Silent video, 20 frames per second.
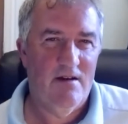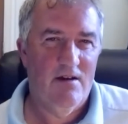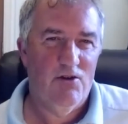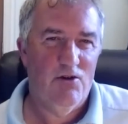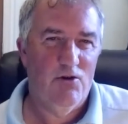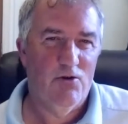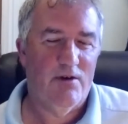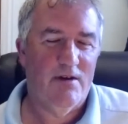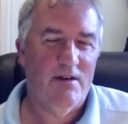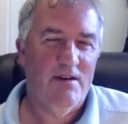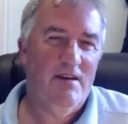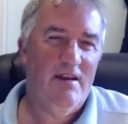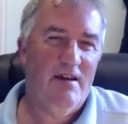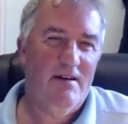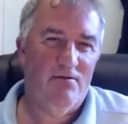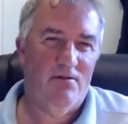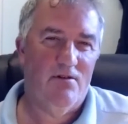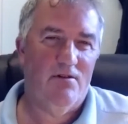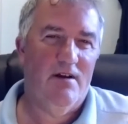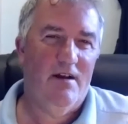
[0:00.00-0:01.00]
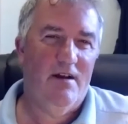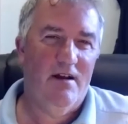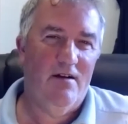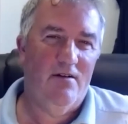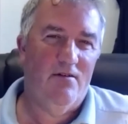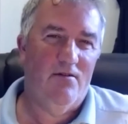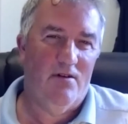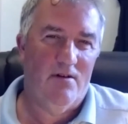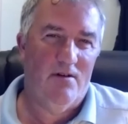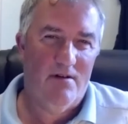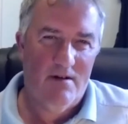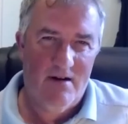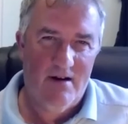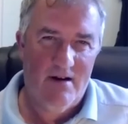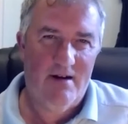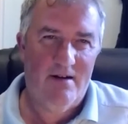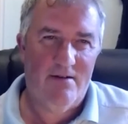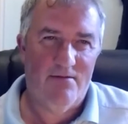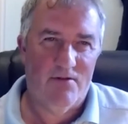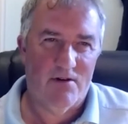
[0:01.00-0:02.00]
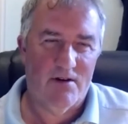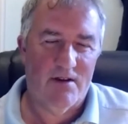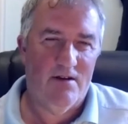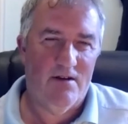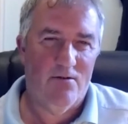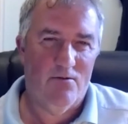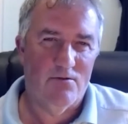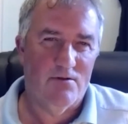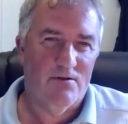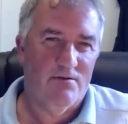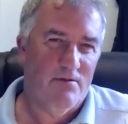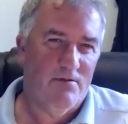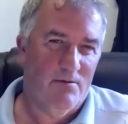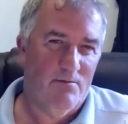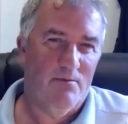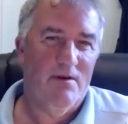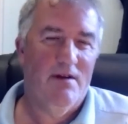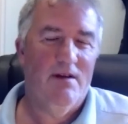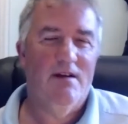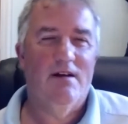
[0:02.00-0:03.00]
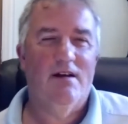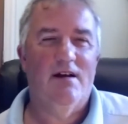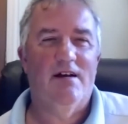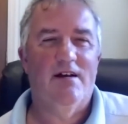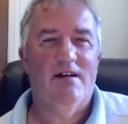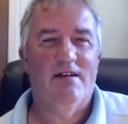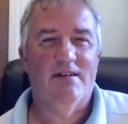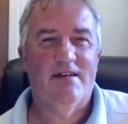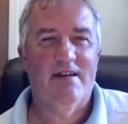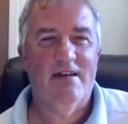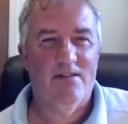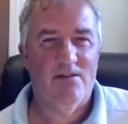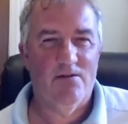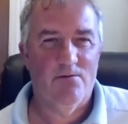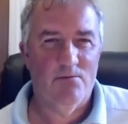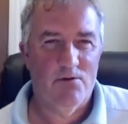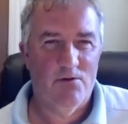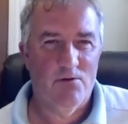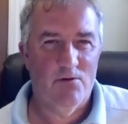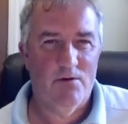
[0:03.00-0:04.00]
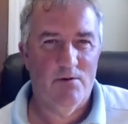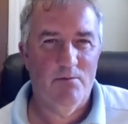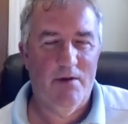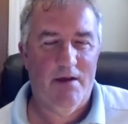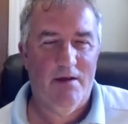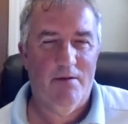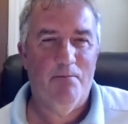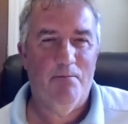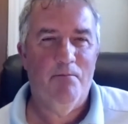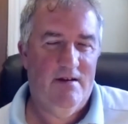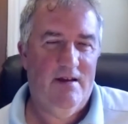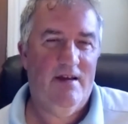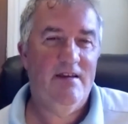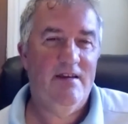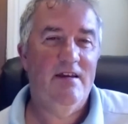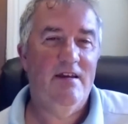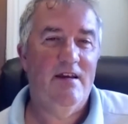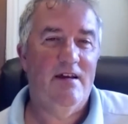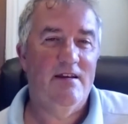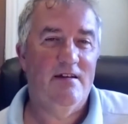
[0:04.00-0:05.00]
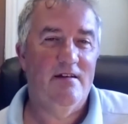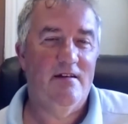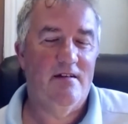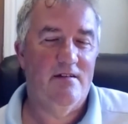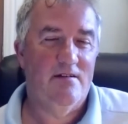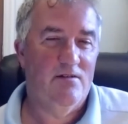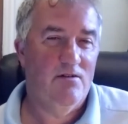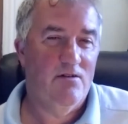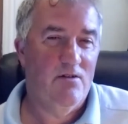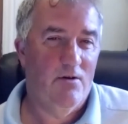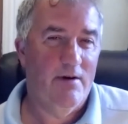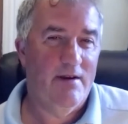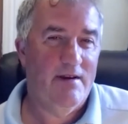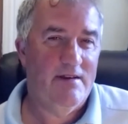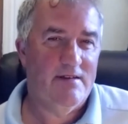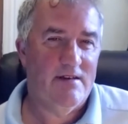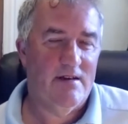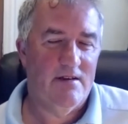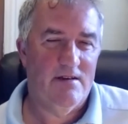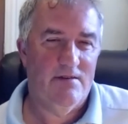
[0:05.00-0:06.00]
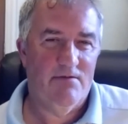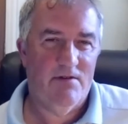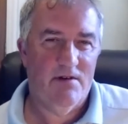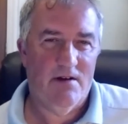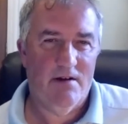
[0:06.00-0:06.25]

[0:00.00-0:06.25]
You can never ever get hold of them and get them to admit any scientific